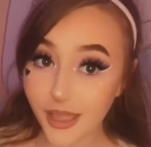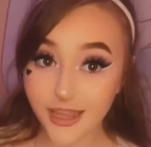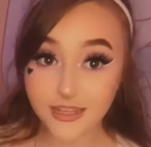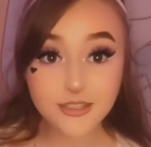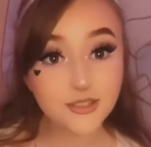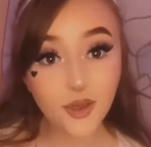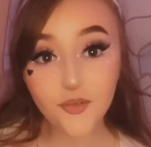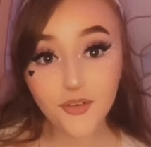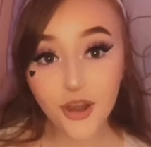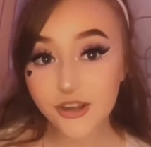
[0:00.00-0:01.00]
and so
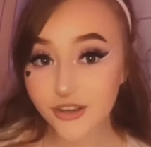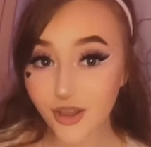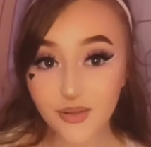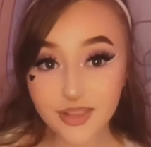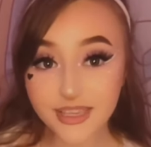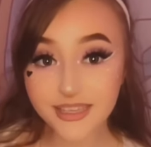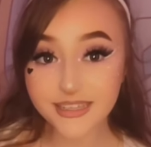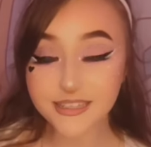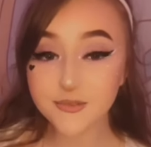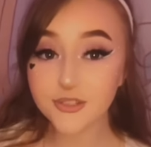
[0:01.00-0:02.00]
far no
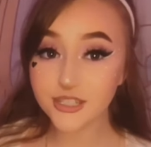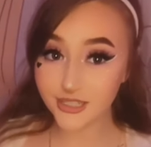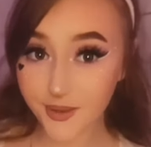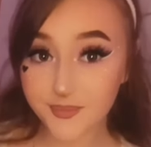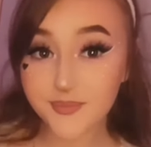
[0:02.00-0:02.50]
leakies which is